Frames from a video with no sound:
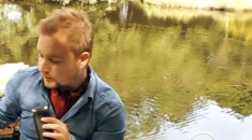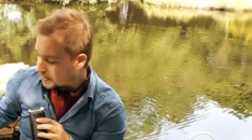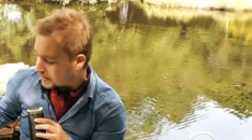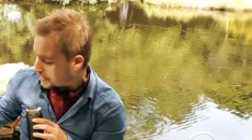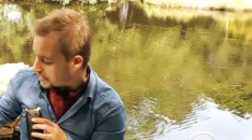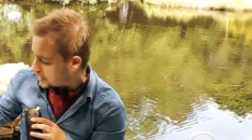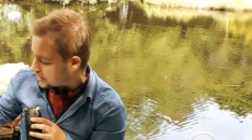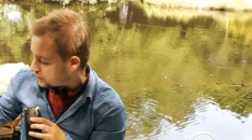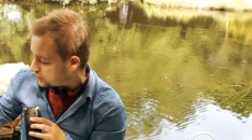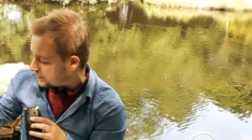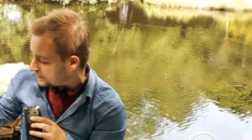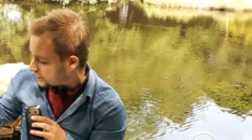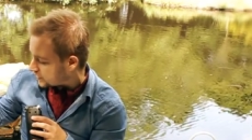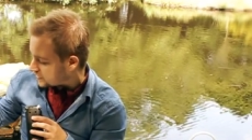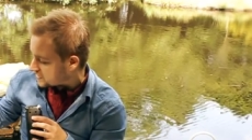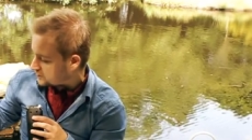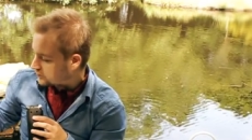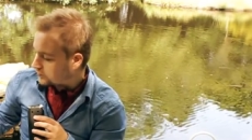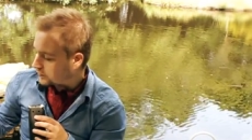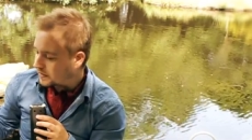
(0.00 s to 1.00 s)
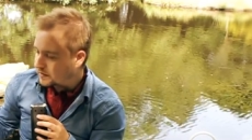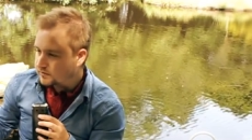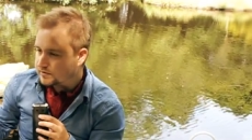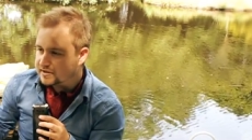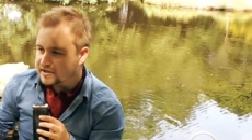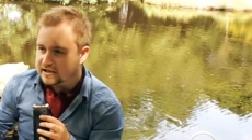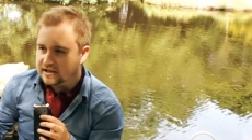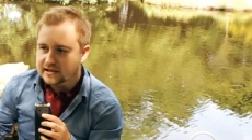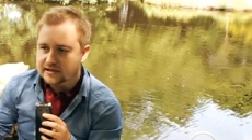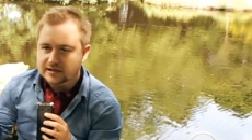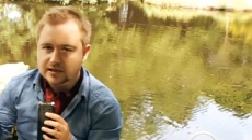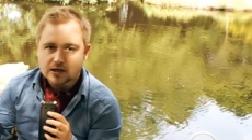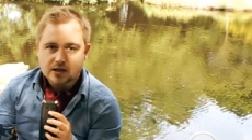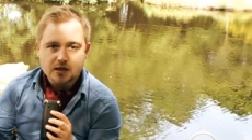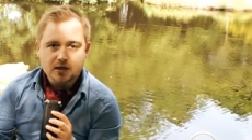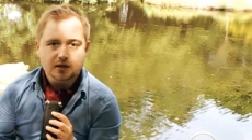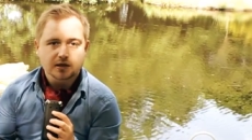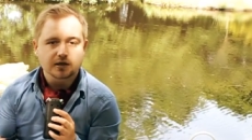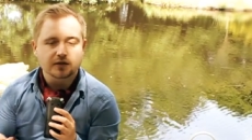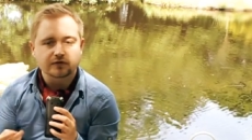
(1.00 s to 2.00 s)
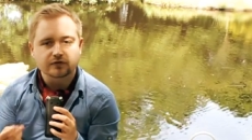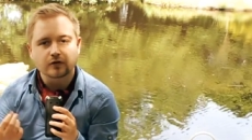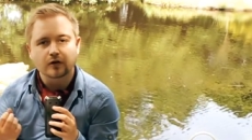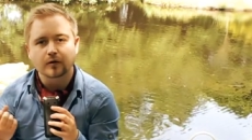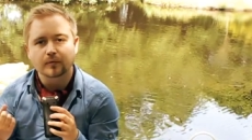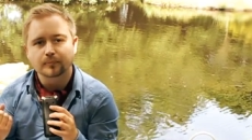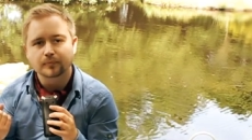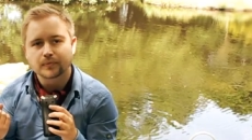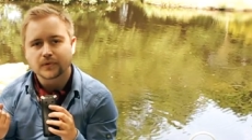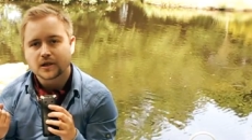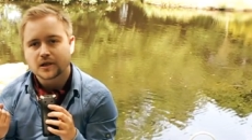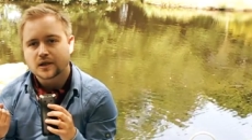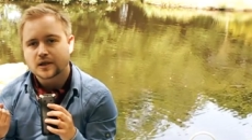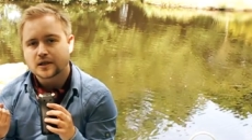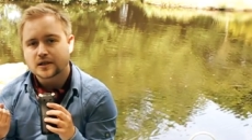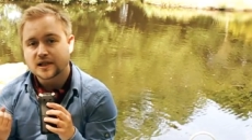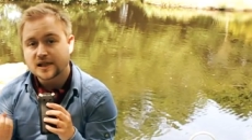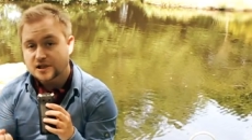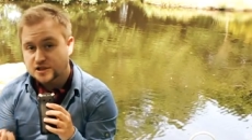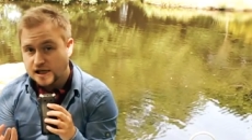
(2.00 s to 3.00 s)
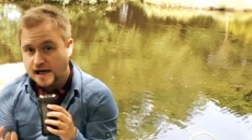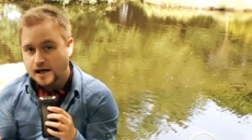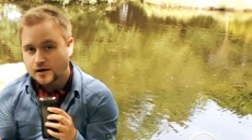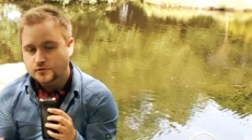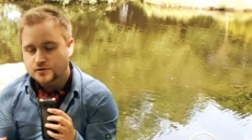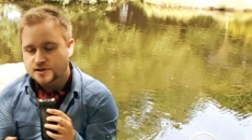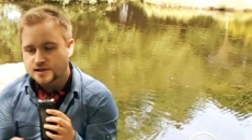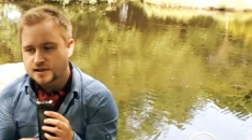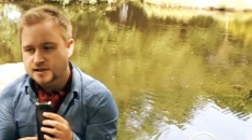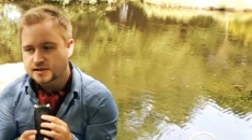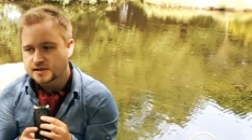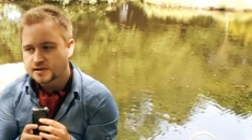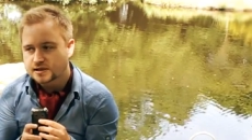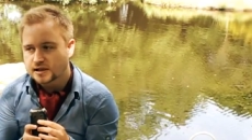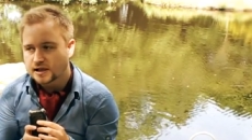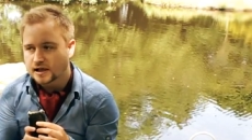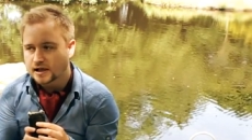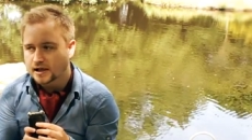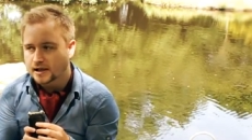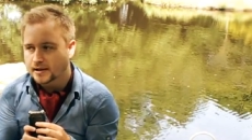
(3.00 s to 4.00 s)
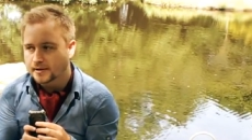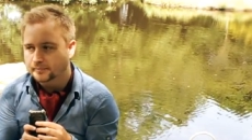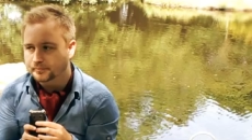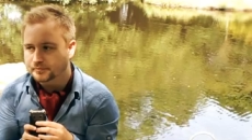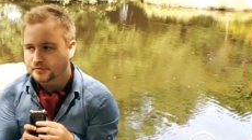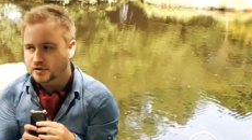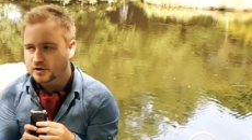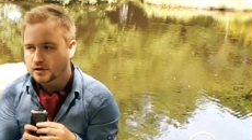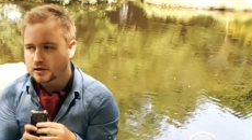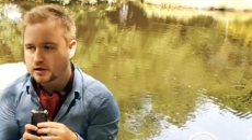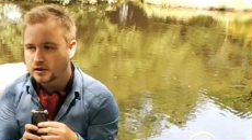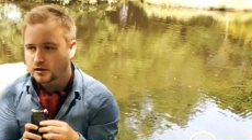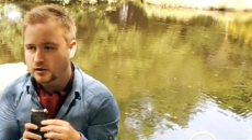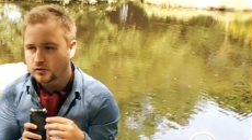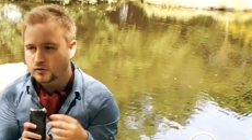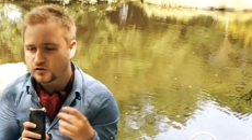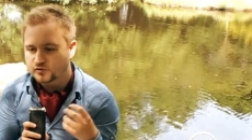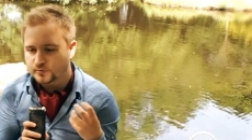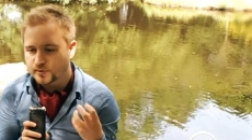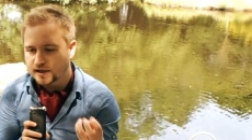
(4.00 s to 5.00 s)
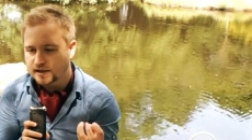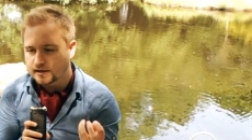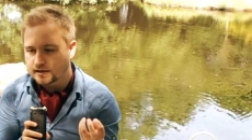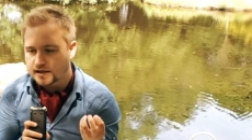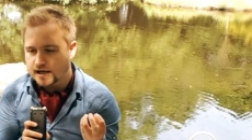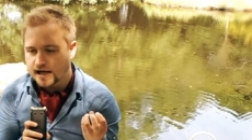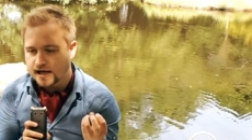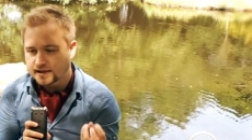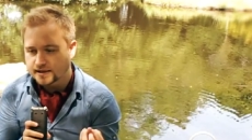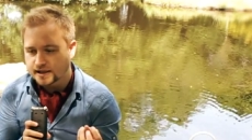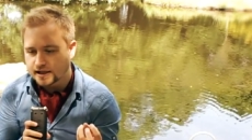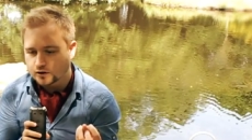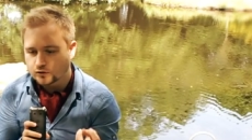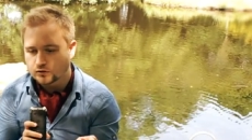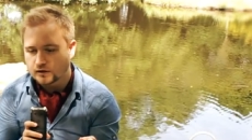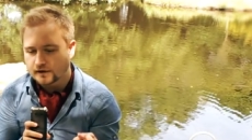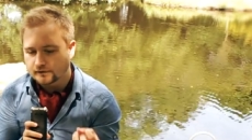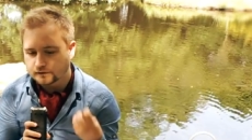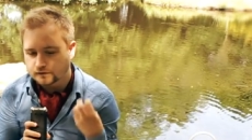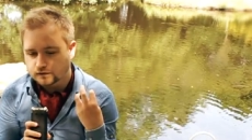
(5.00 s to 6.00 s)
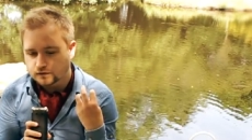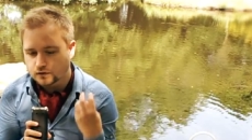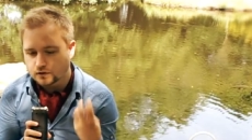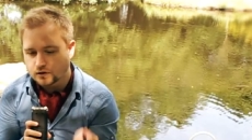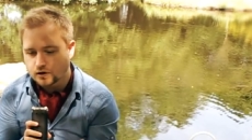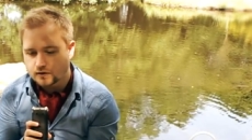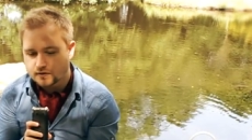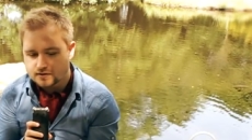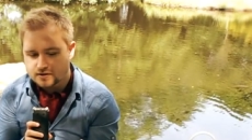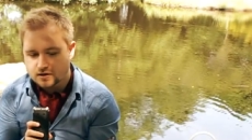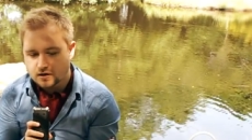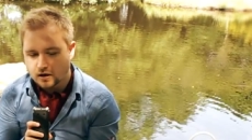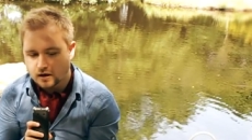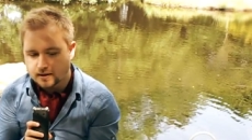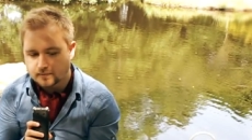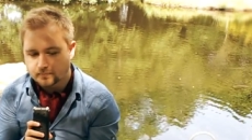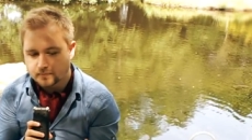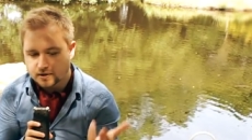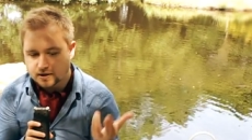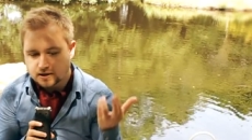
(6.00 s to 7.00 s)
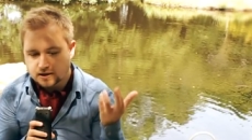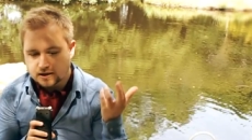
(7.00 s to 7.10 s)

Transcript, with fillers: You know, we've got some fragrances that are from niche houses um, who have been at their craft for a long time.